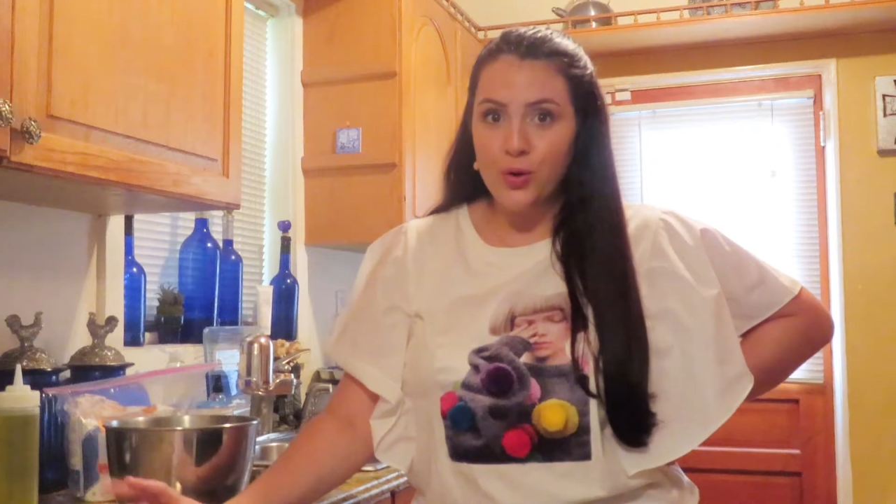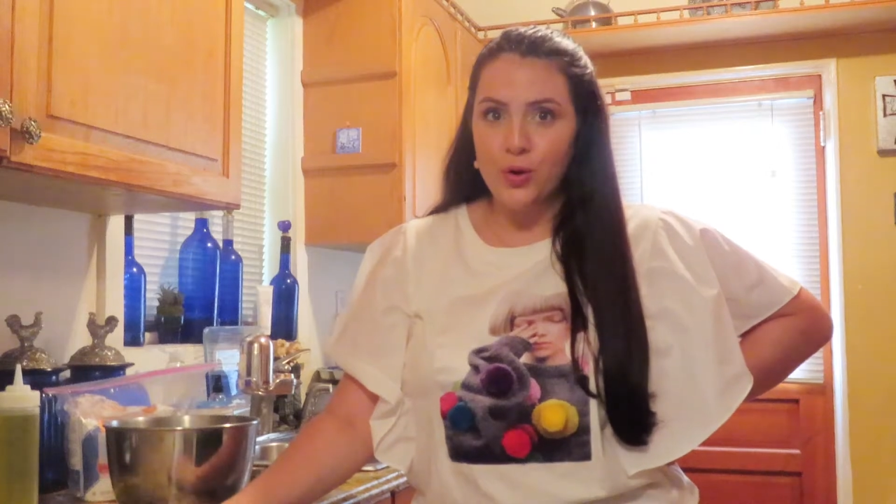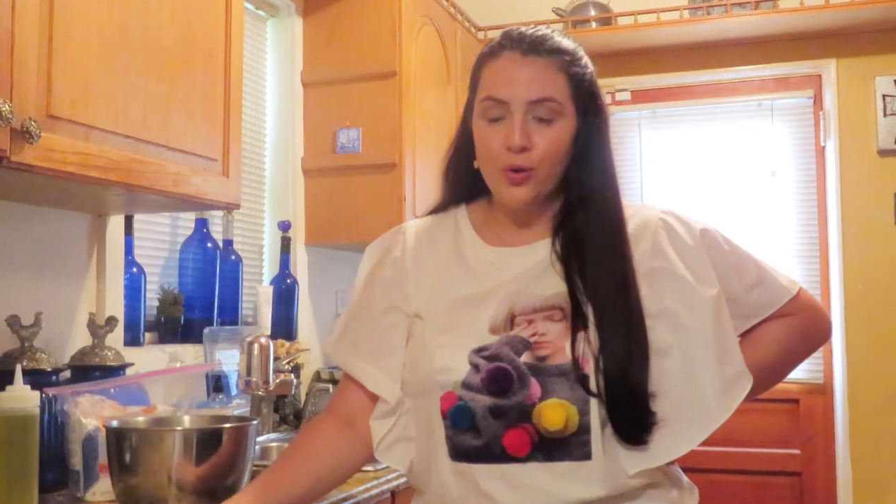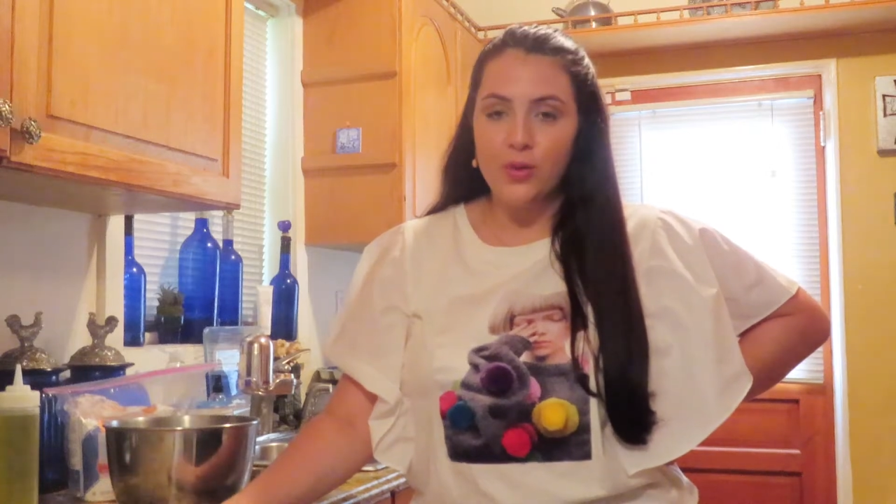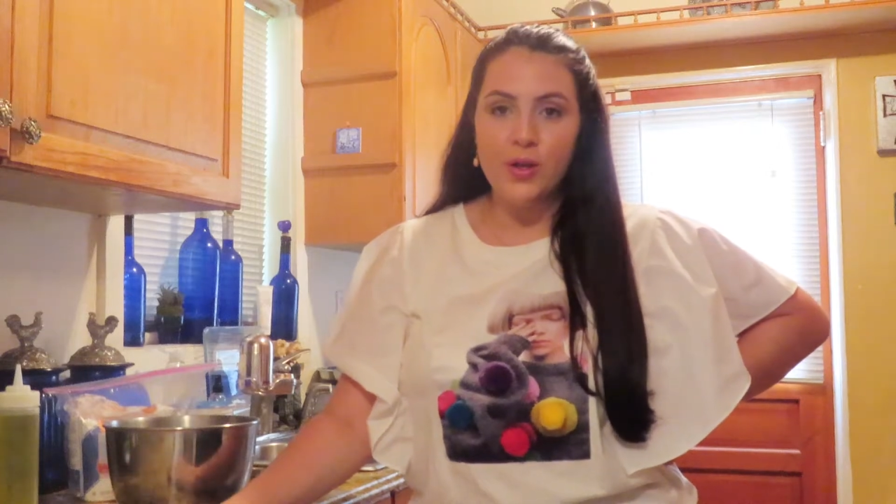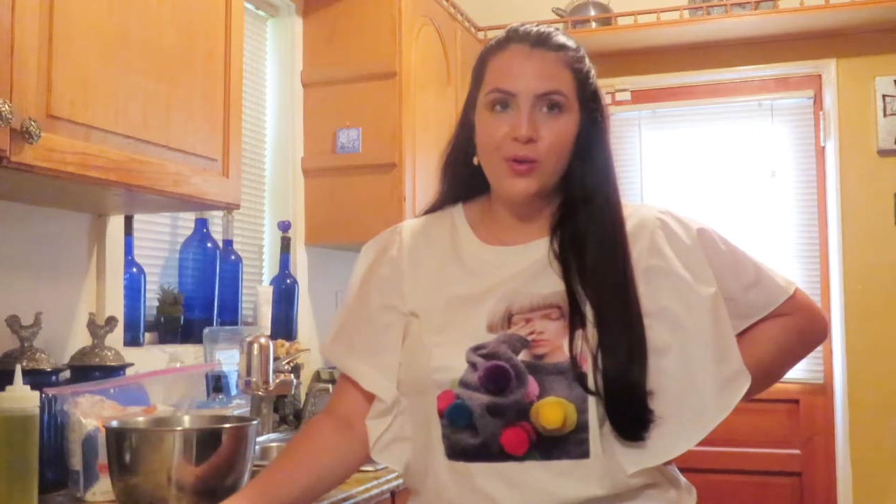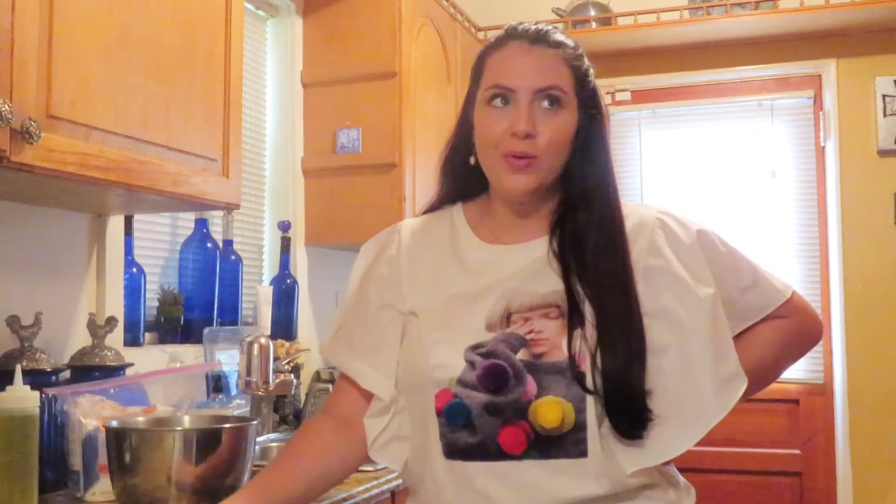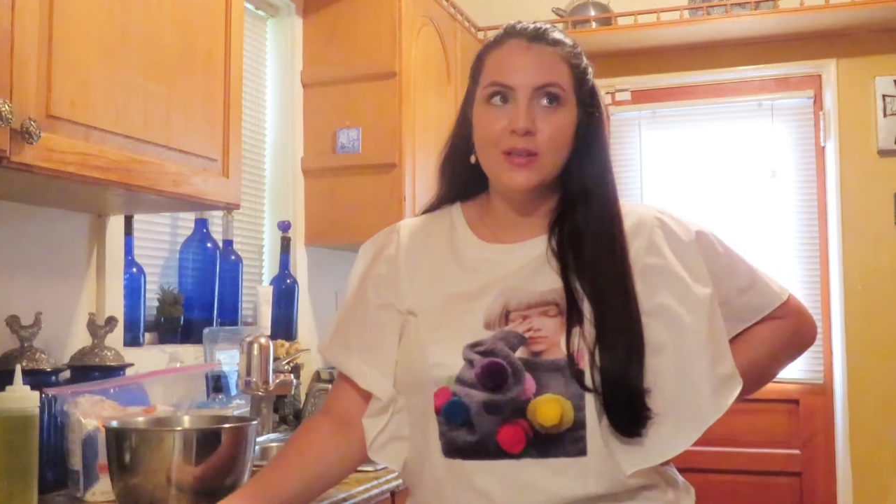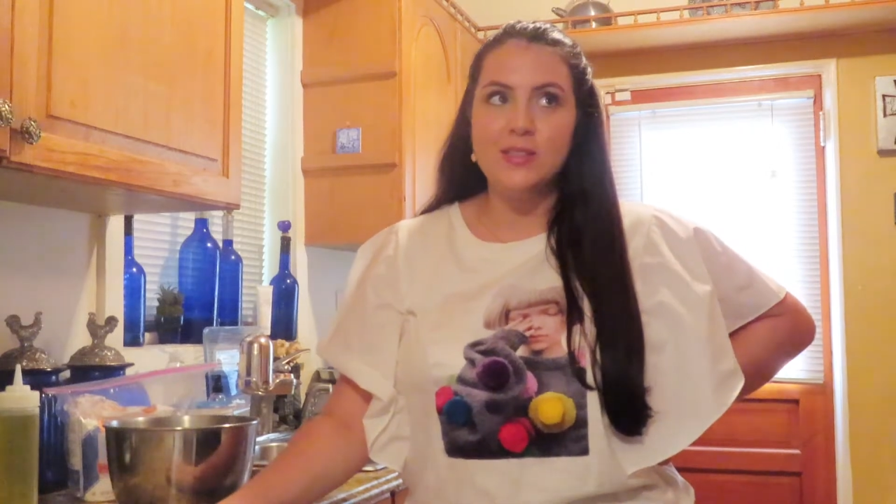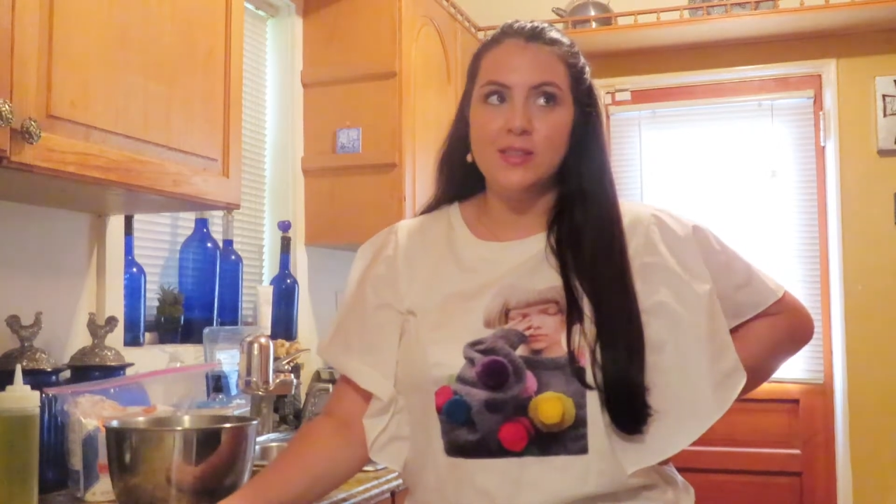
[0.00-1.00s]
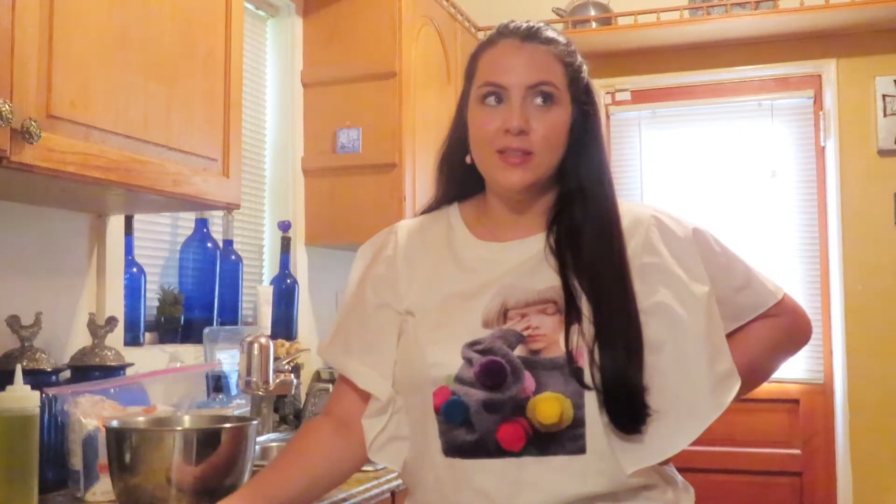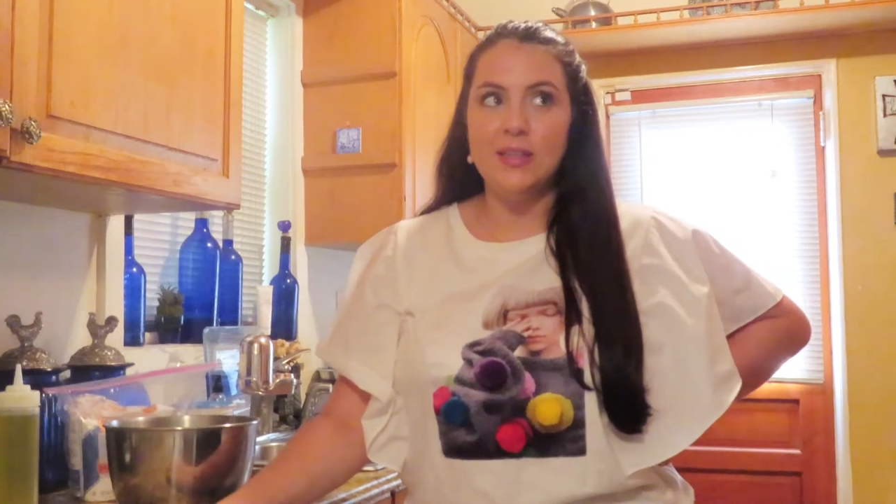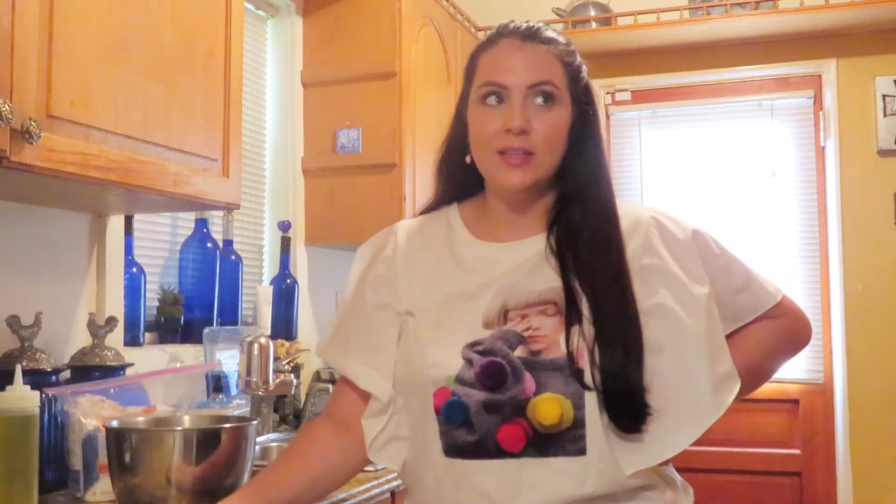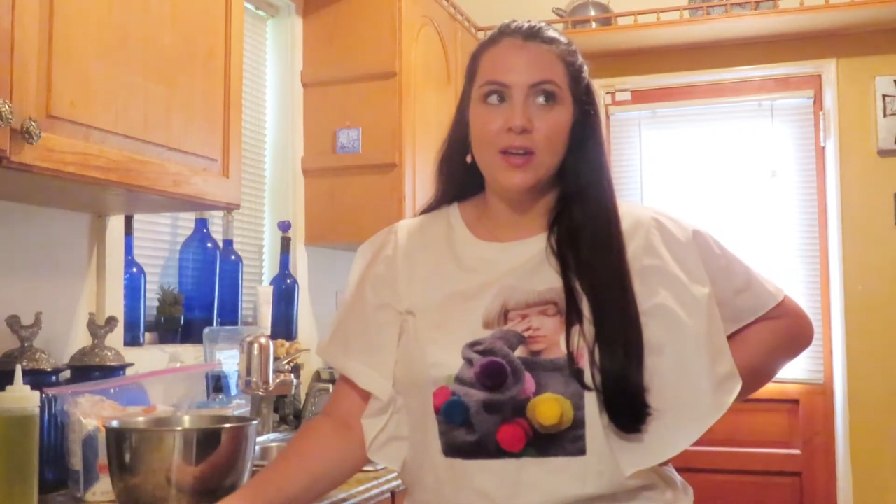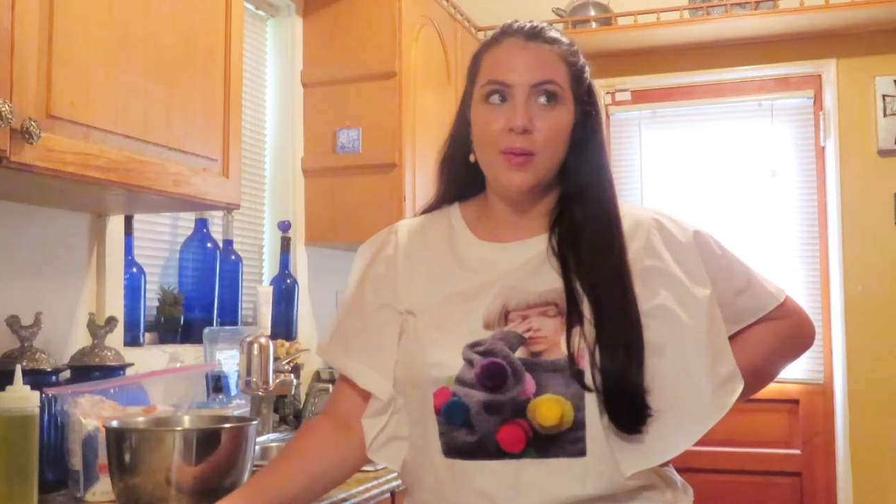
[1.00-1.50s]
You're only going to
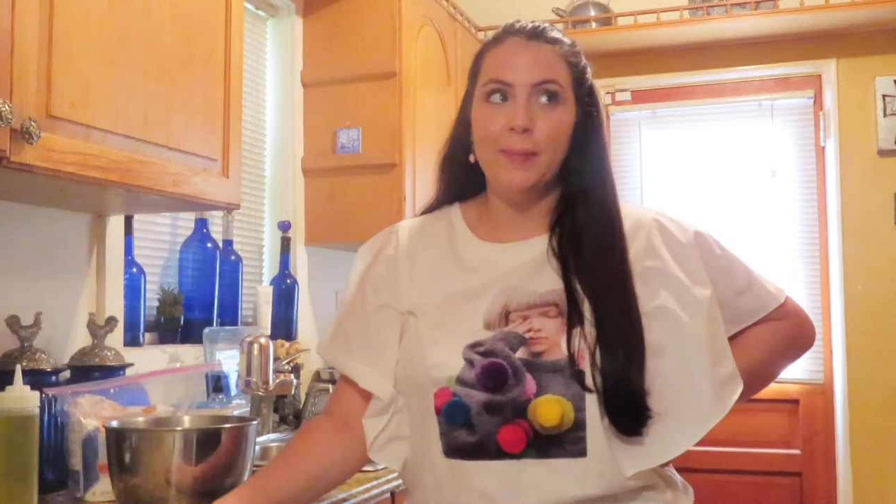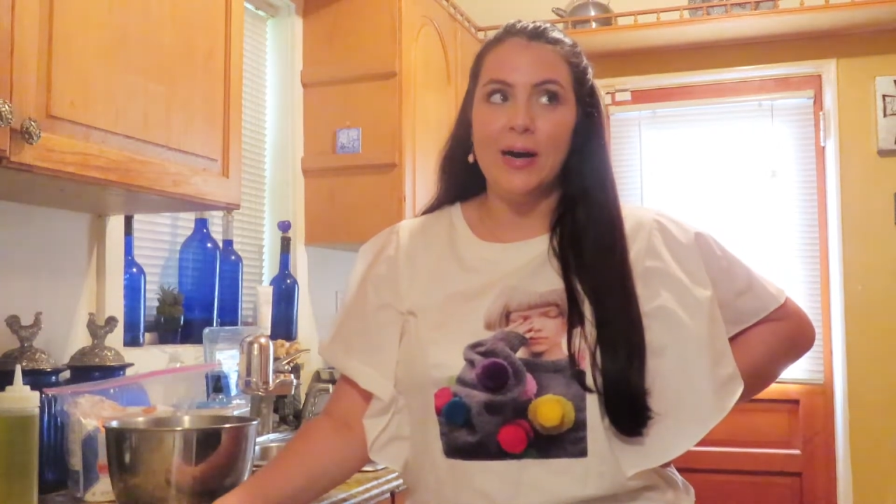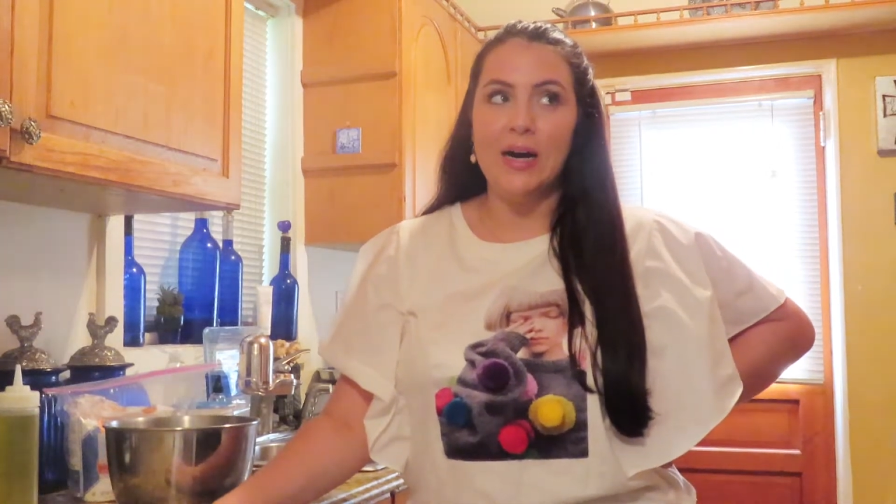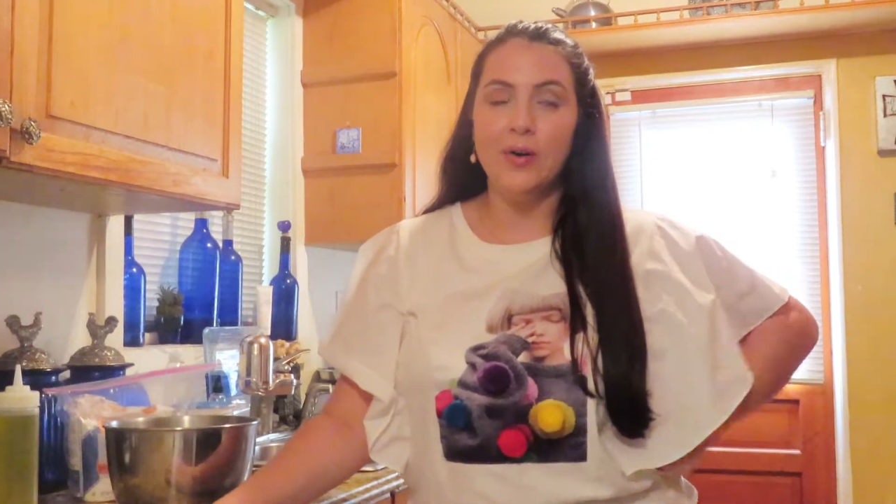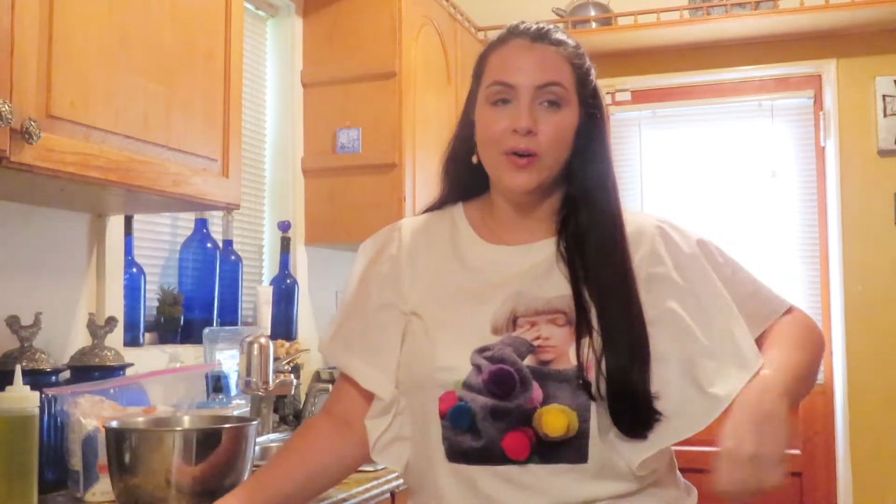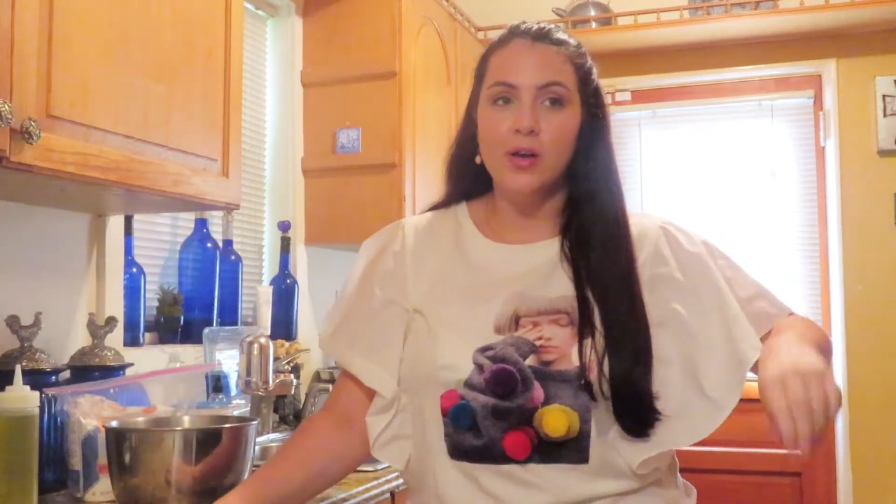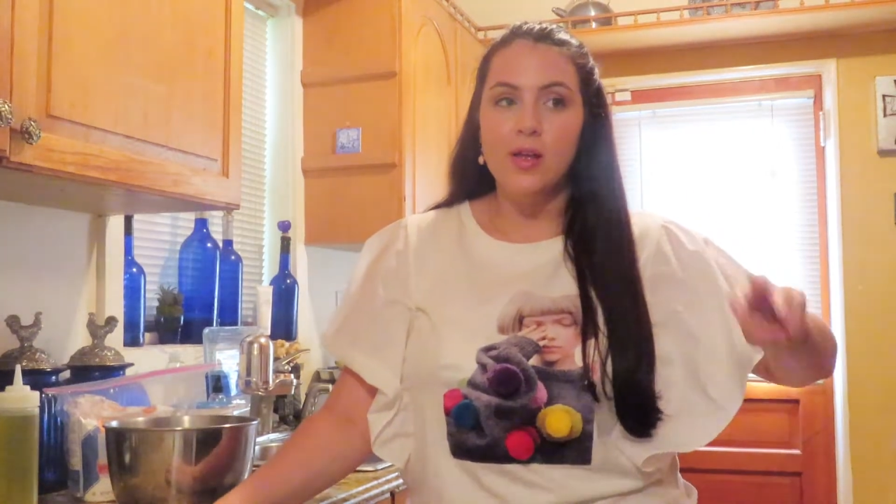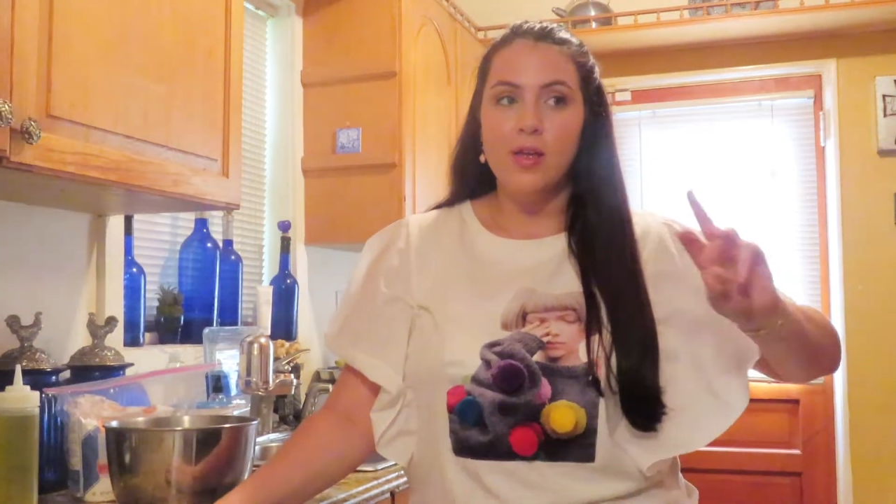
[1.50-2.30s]
need about